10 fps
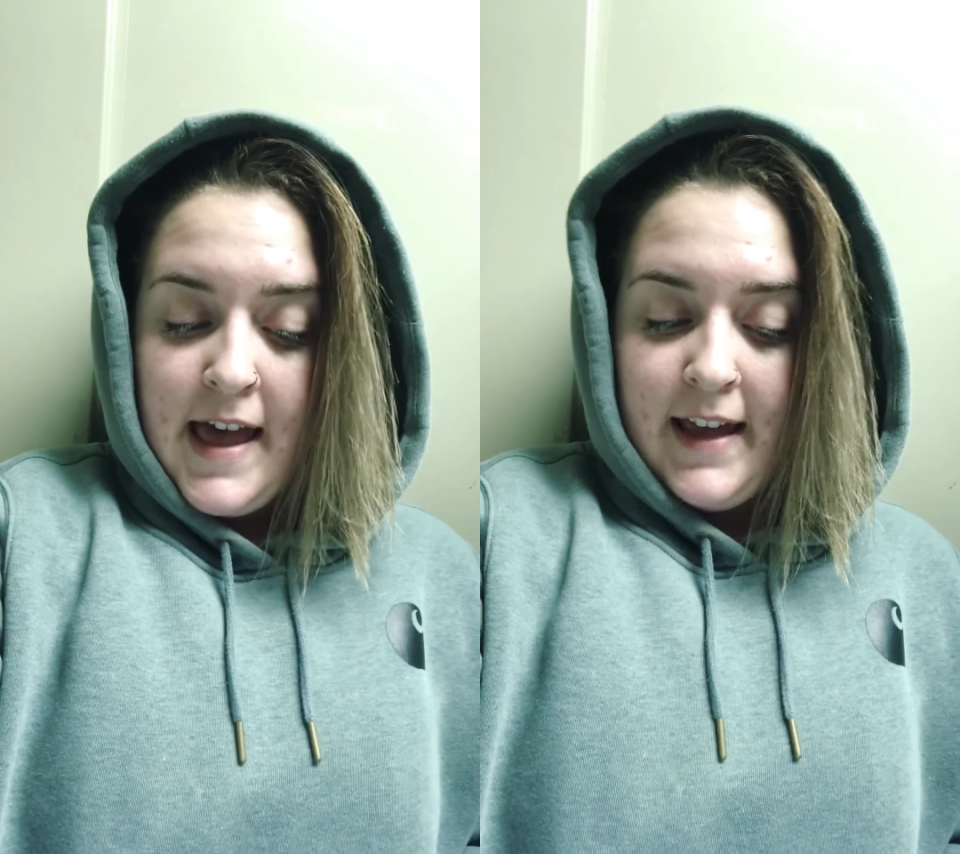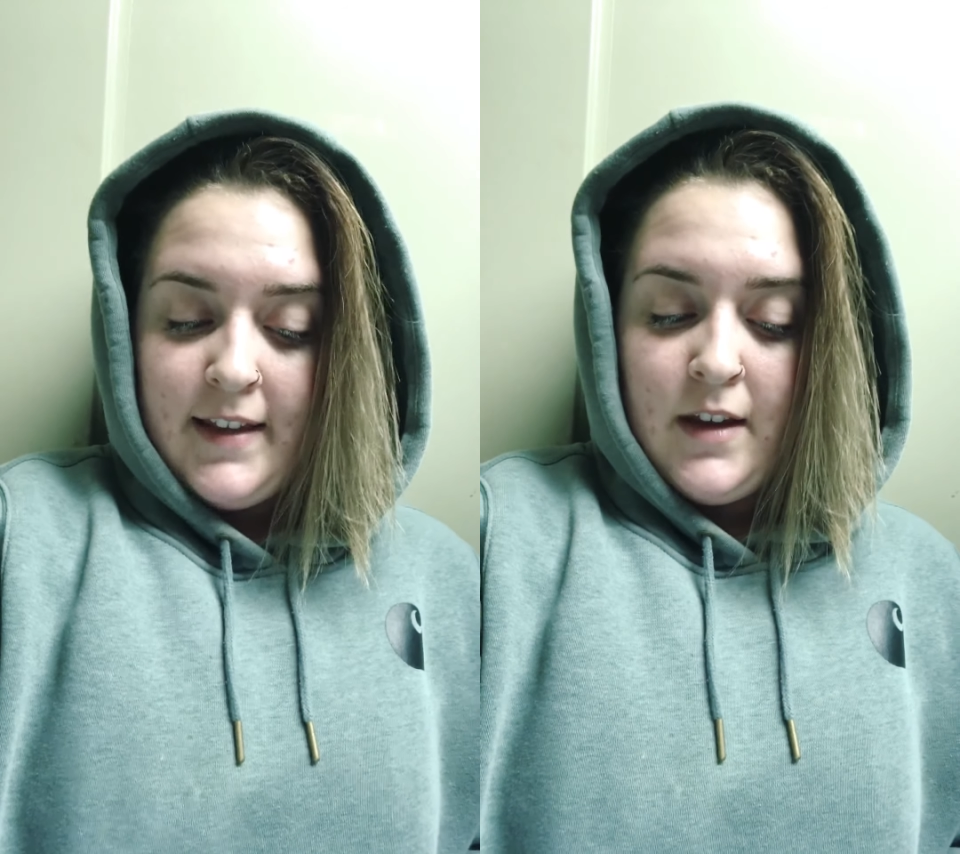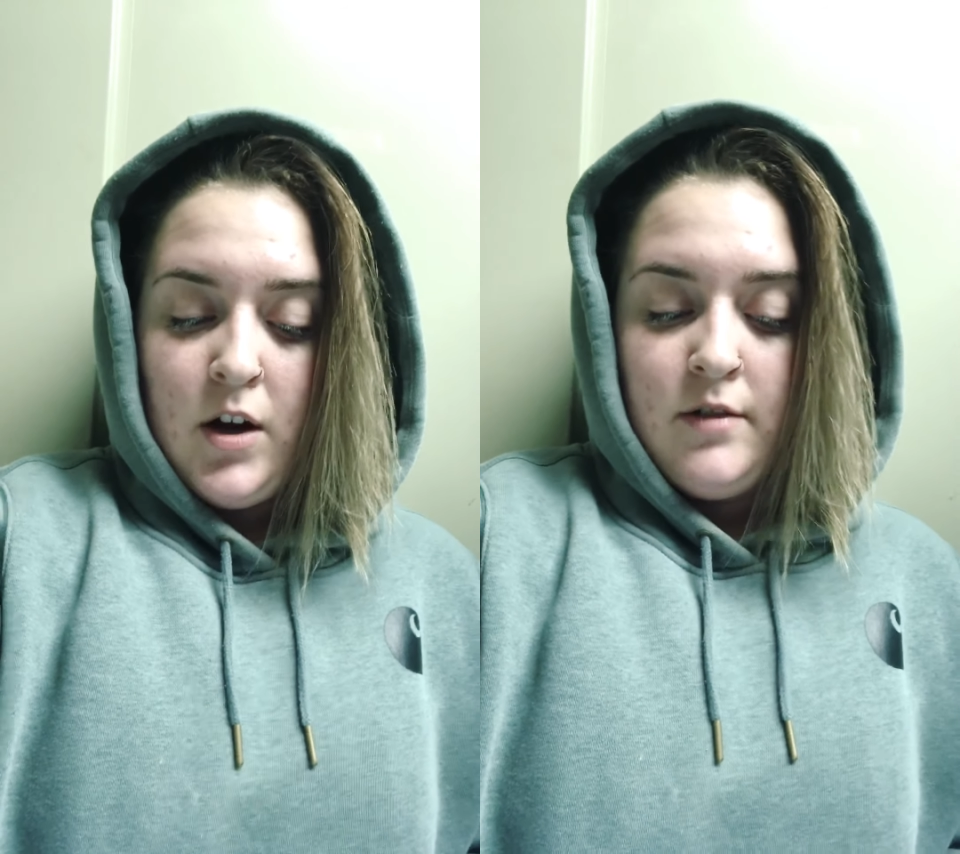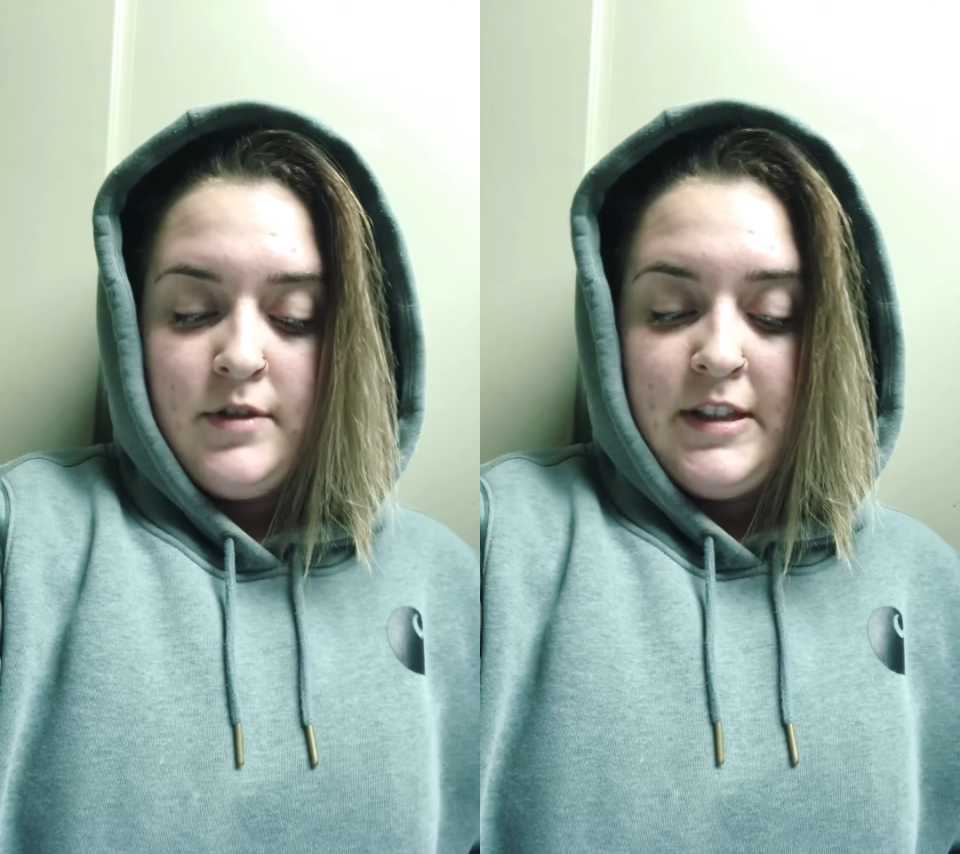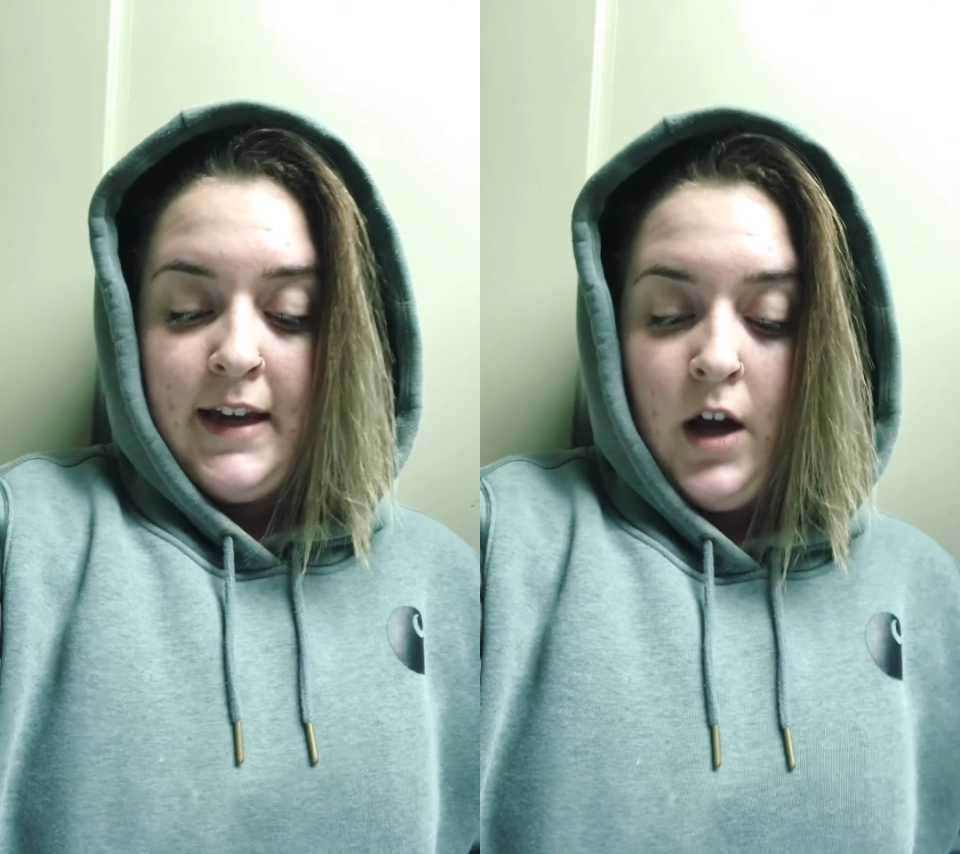and the
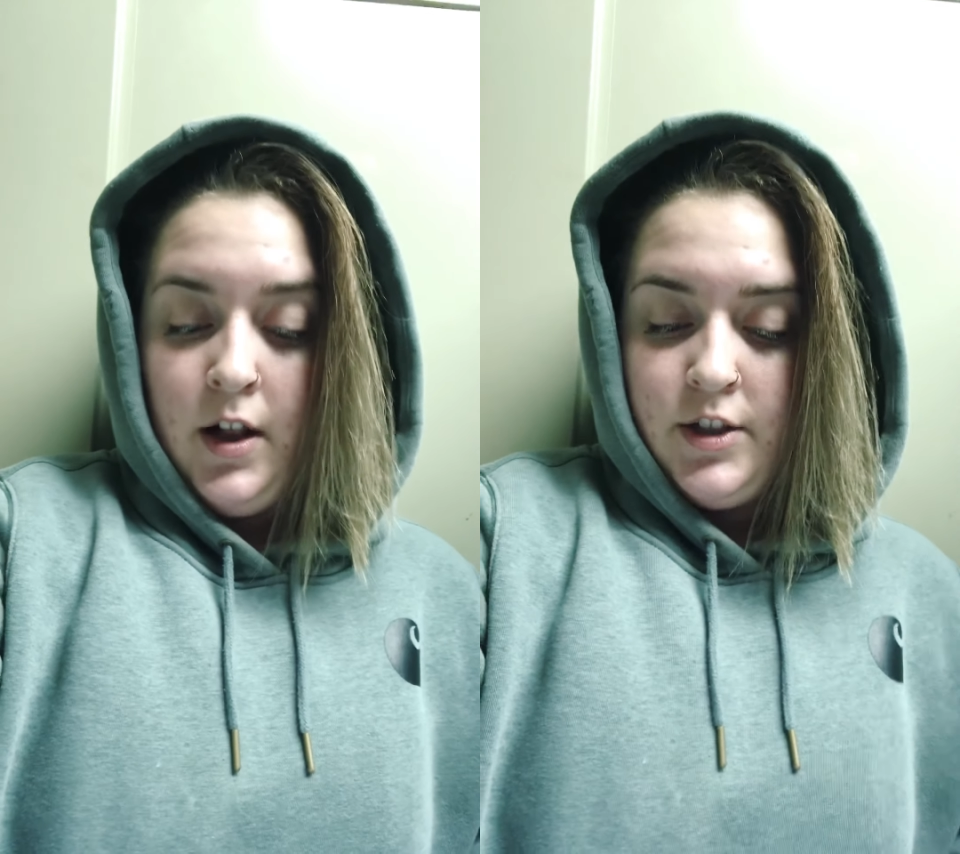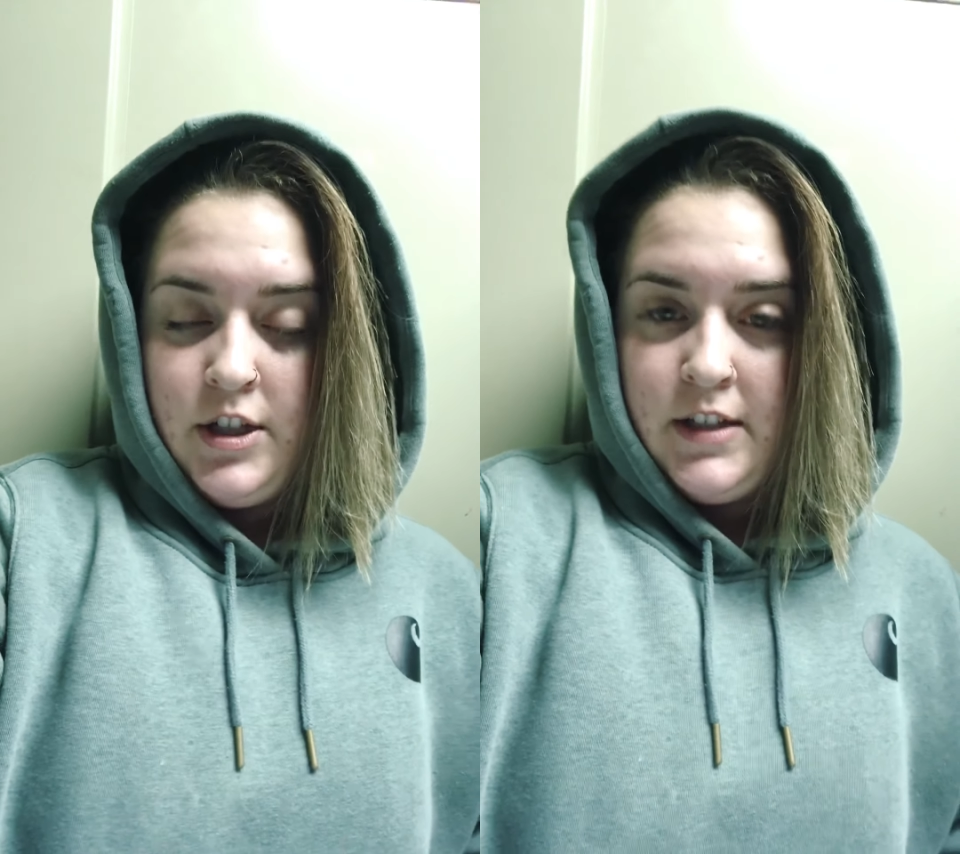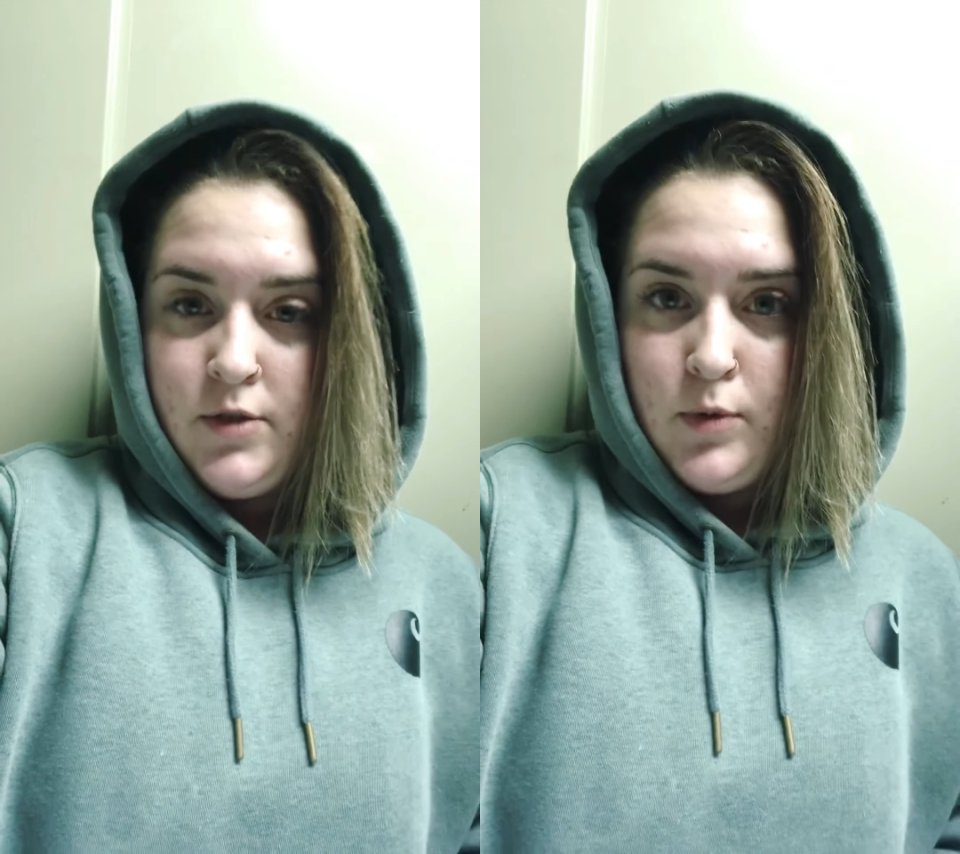Harvard psychologist